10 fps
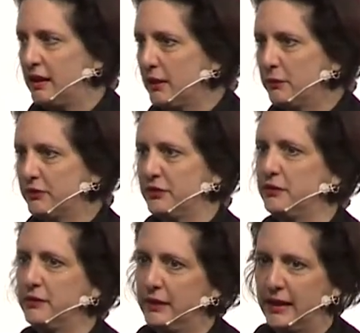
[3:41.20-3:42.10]
And I
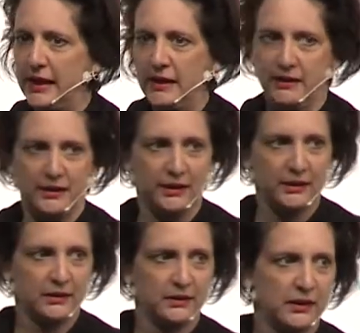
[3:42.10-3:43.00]
wasn't doing anything.
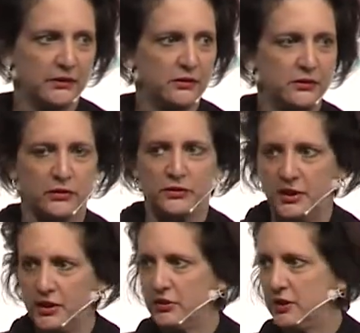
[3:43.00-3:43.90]
I was just
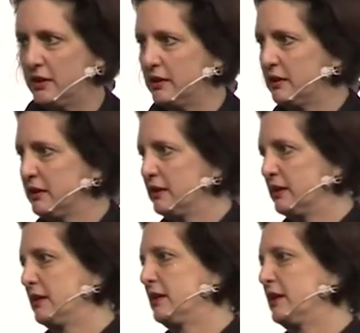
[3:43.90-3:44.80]
teaching
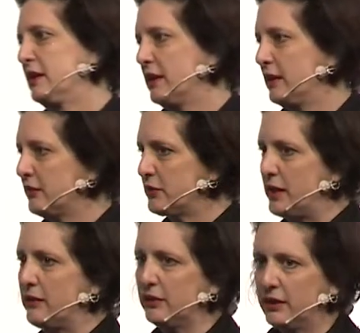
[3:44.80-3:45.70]
and
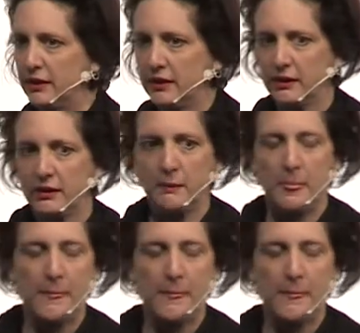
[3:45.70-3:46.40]
traveling